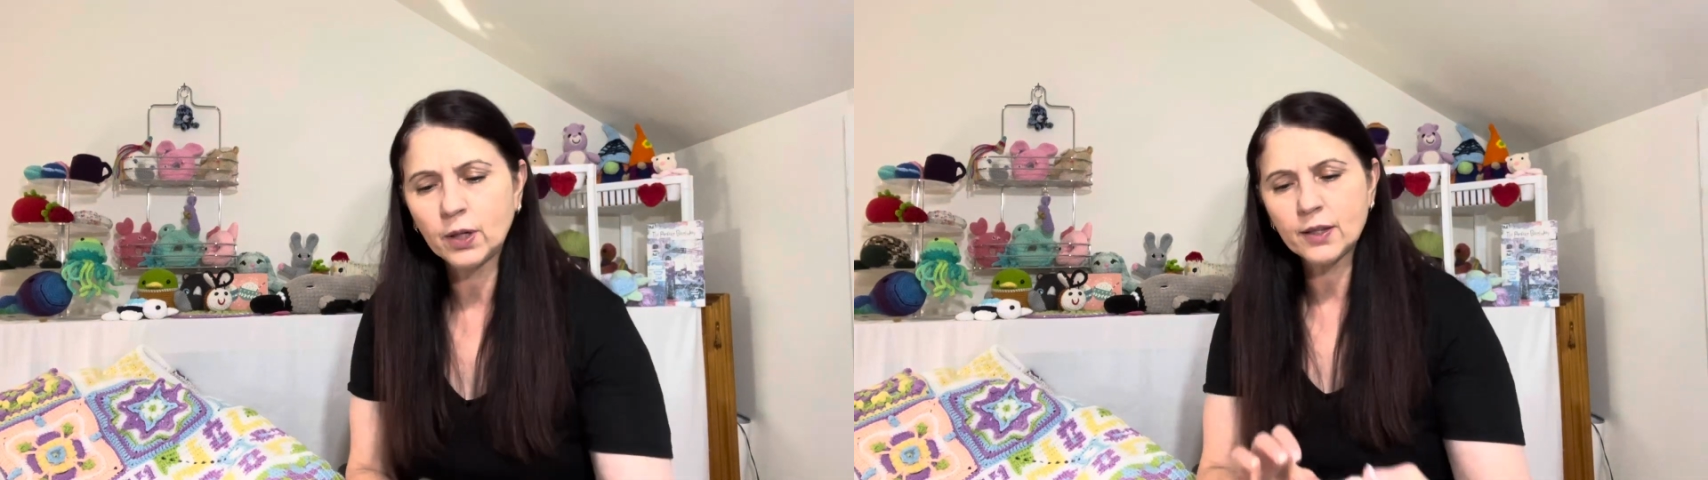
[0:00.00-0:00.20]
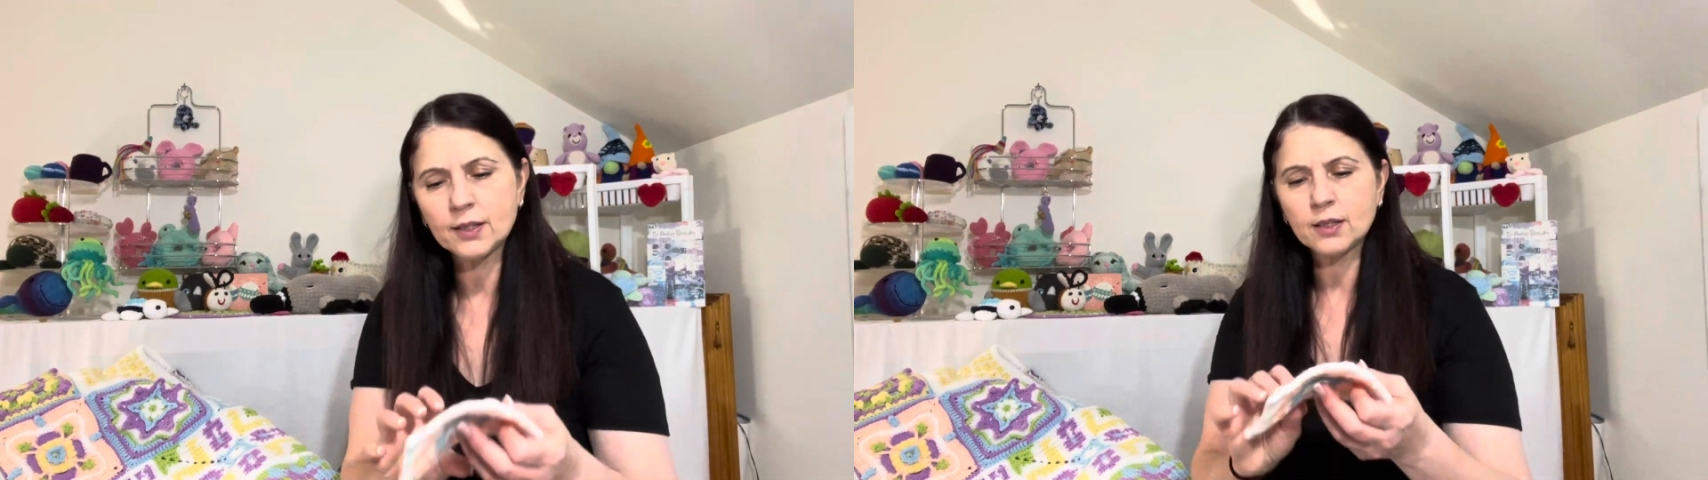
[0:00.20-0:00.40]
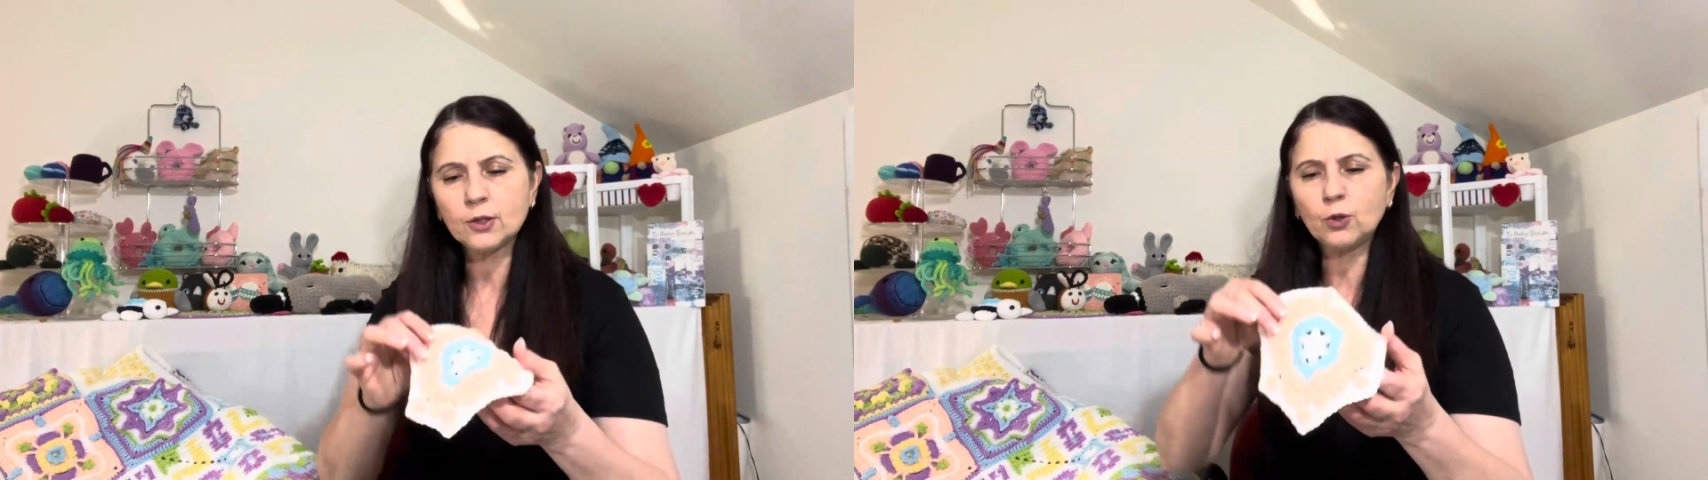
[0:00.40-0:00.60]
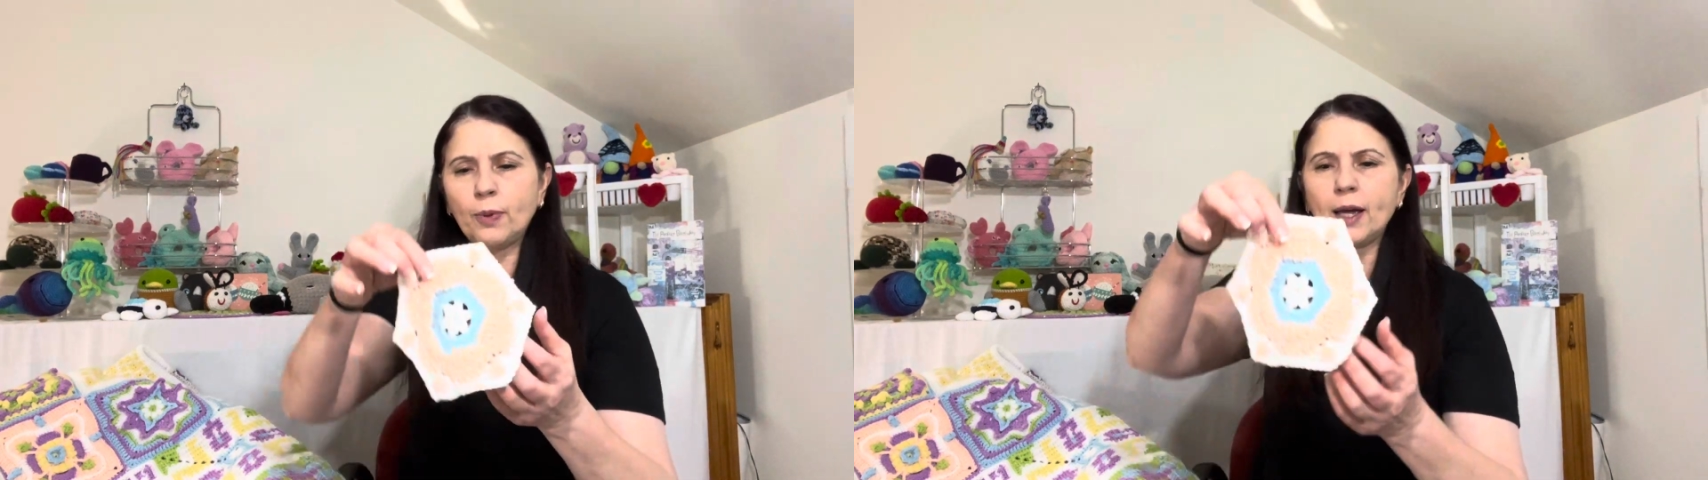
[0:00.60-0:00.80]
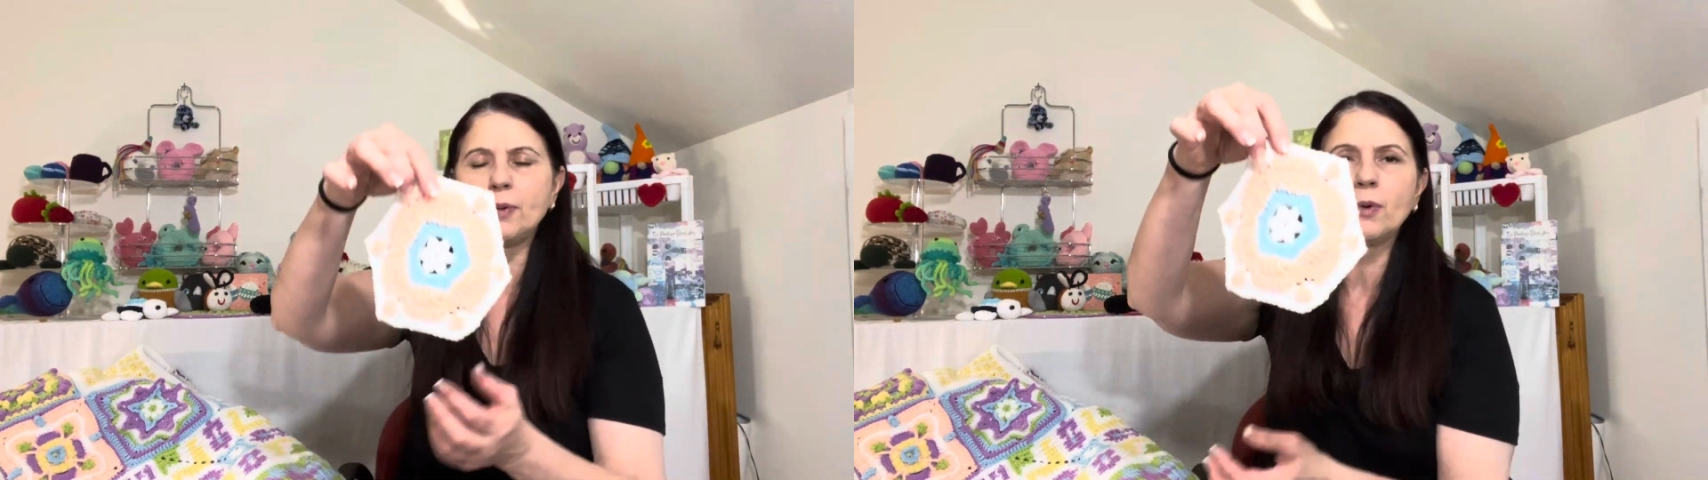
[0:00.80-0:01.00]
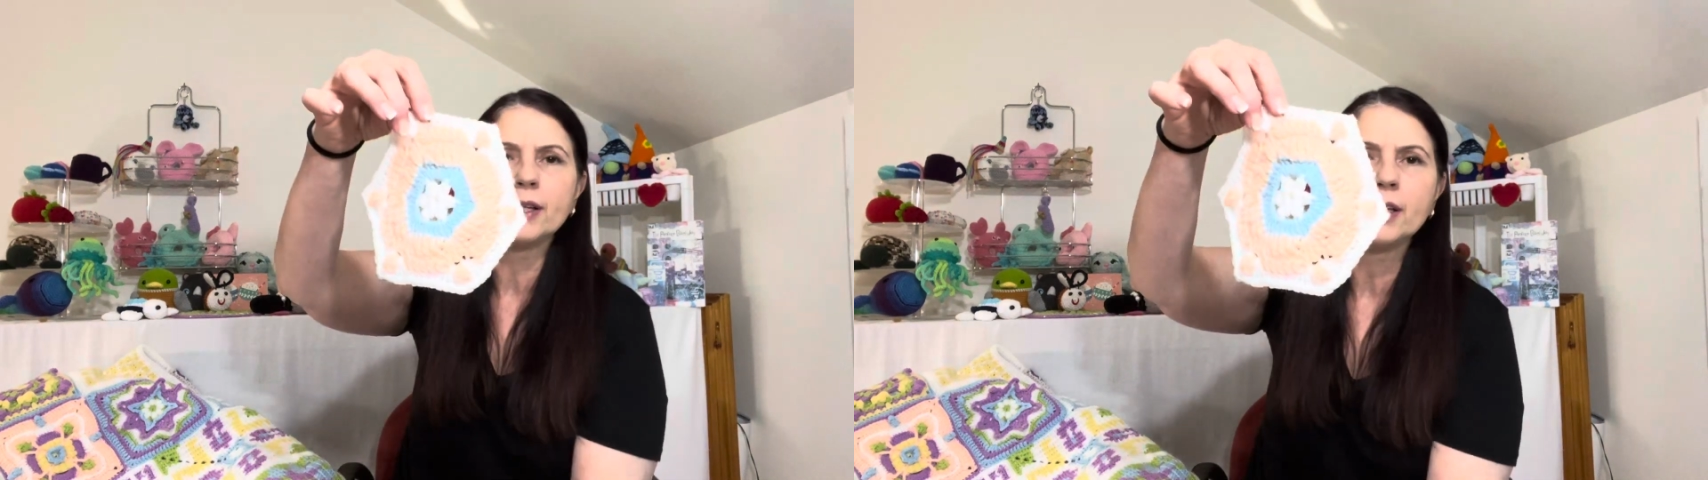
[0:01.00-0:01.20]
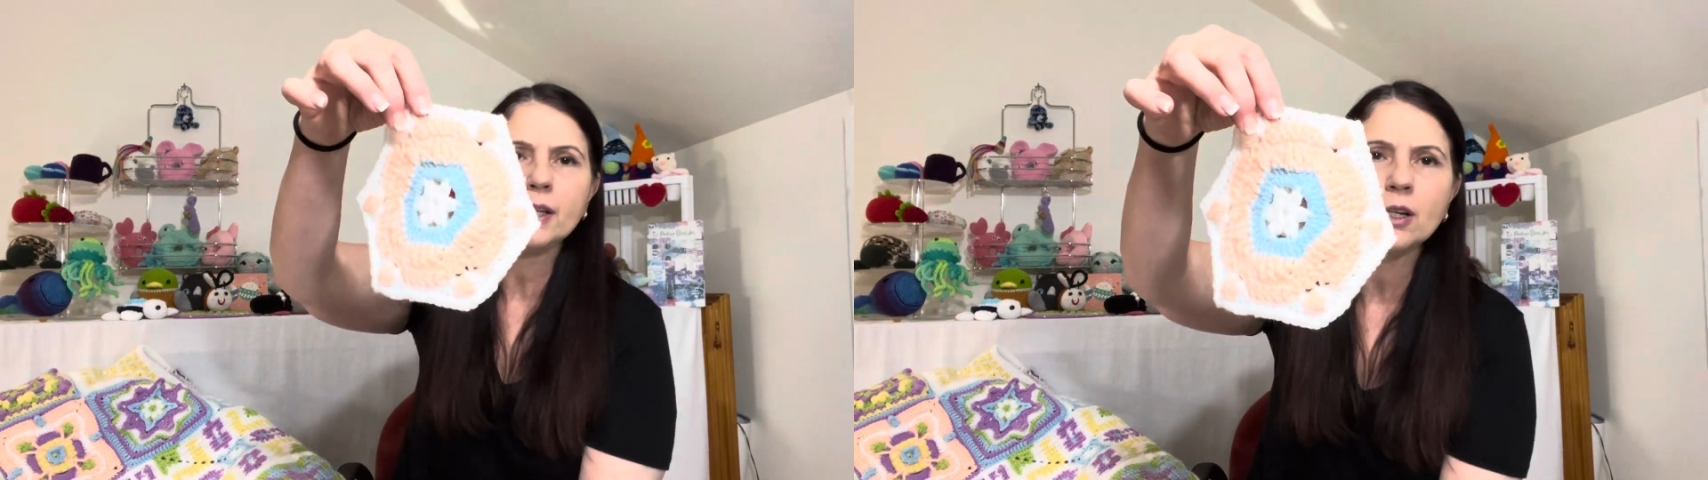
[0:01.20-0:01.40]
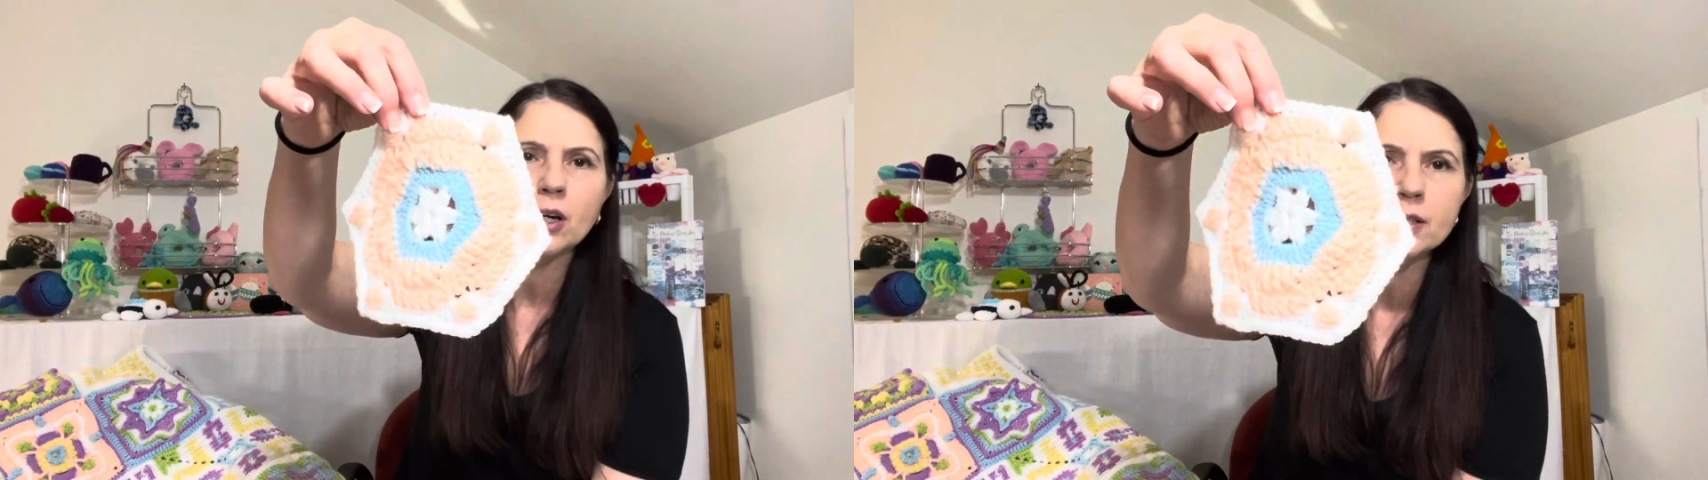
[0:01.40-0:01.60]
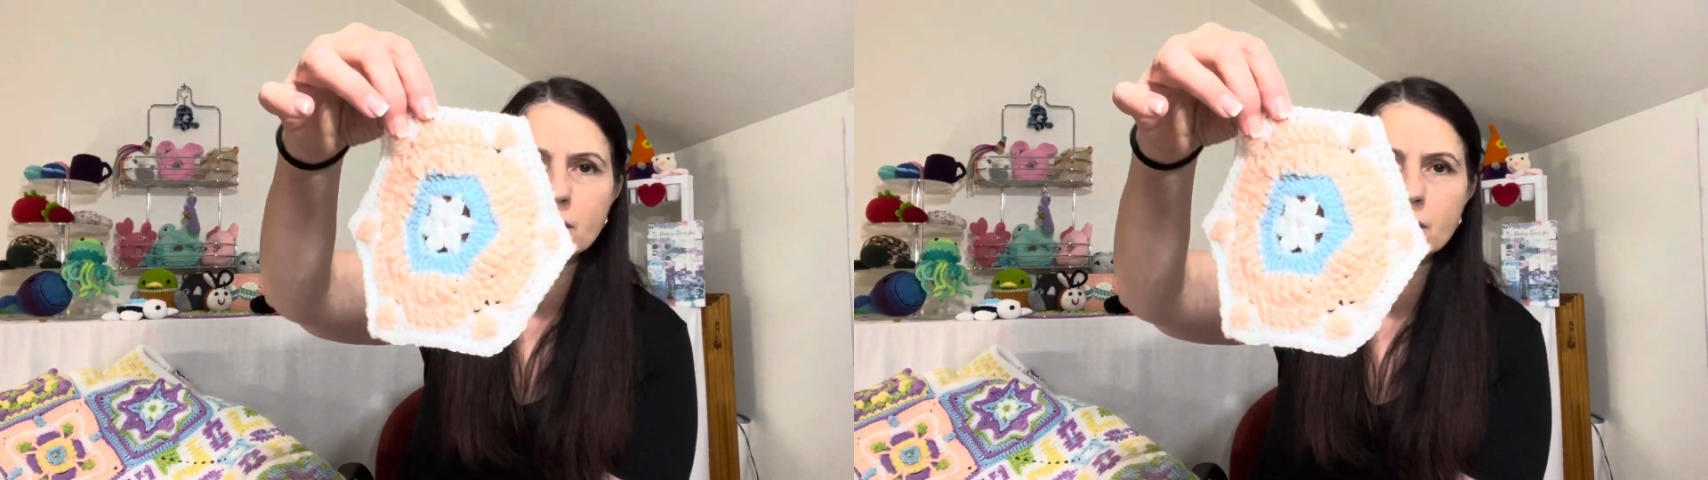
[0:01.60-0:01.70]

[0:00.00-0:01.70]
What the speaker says: and there's this little baby one here, guys.